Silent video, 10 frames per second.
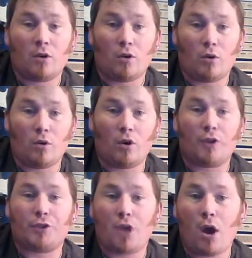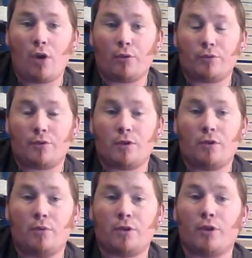or tones,
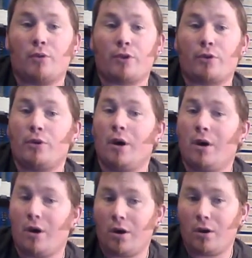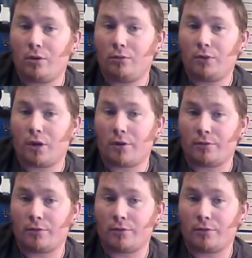which are also called whole tones.